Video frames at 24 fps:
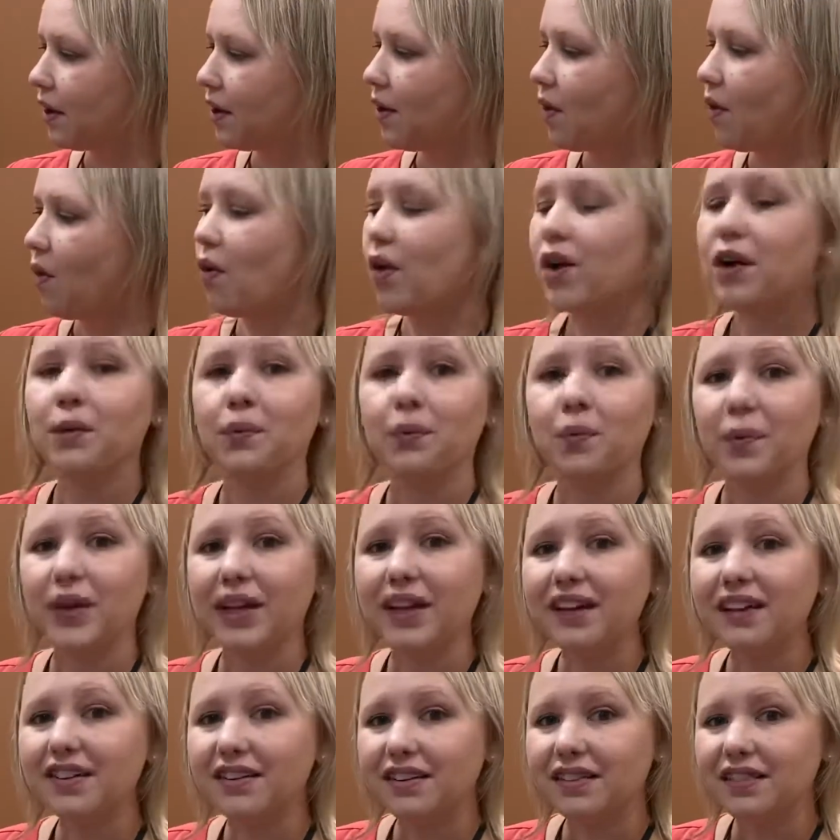Or
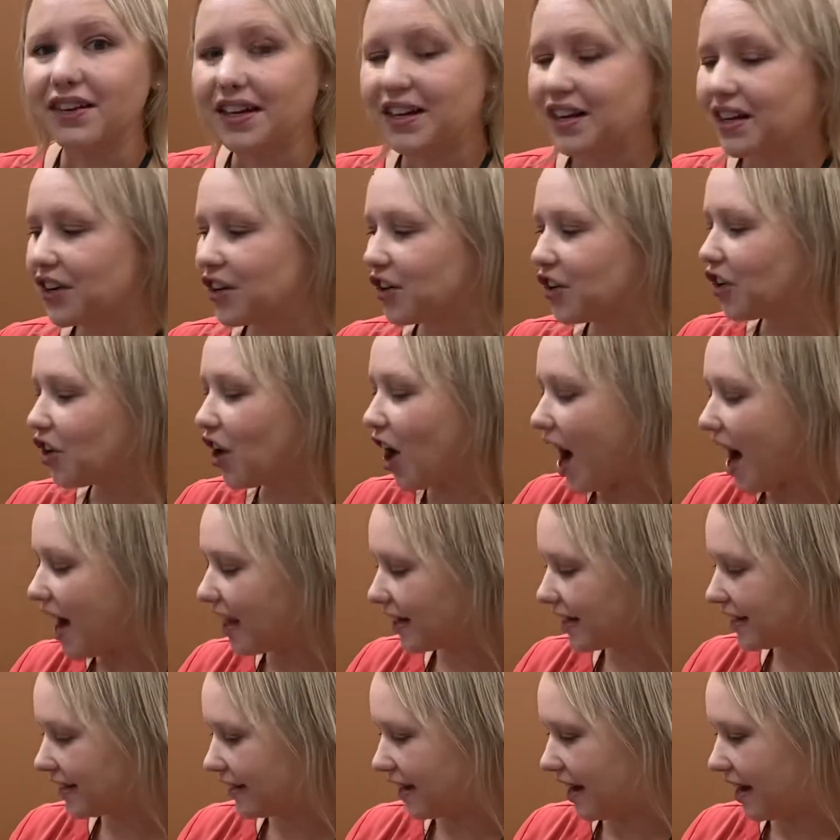wiggle like a
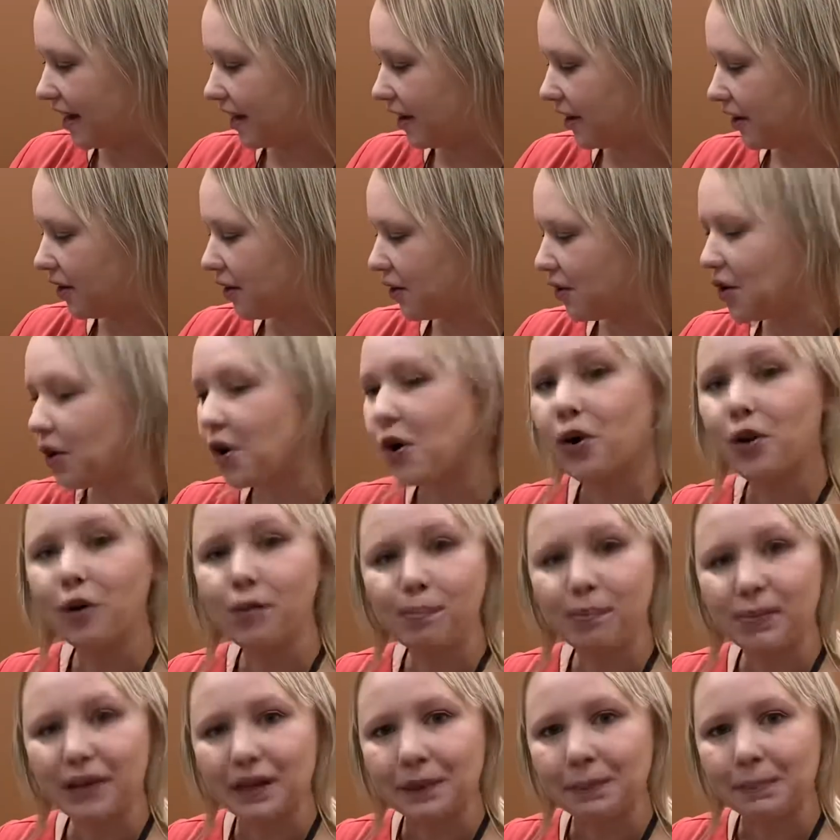crocodile,
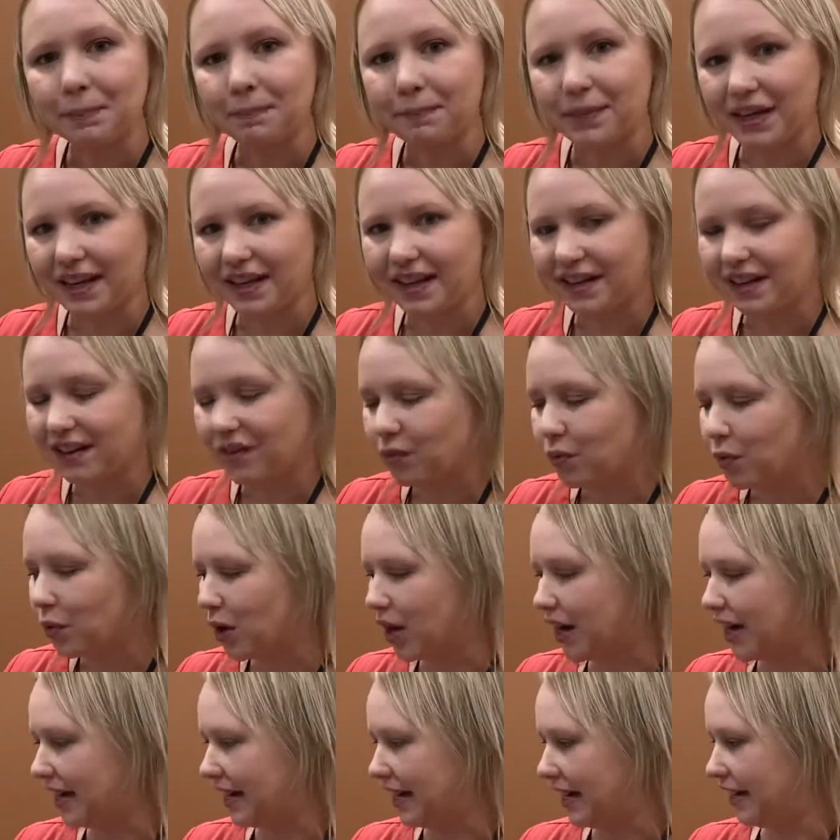open big and
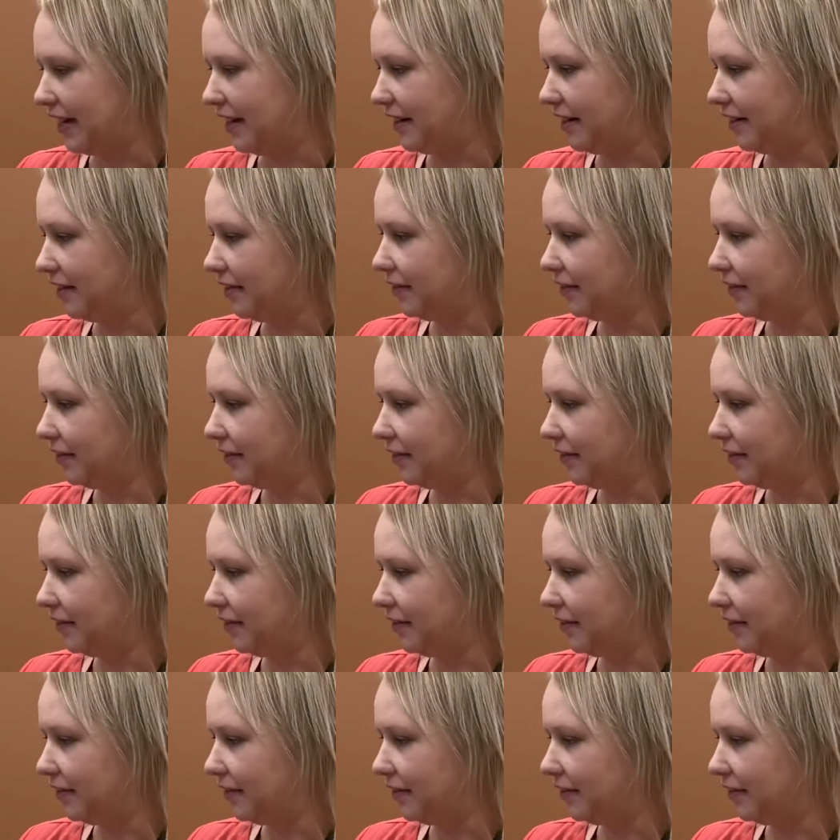wide.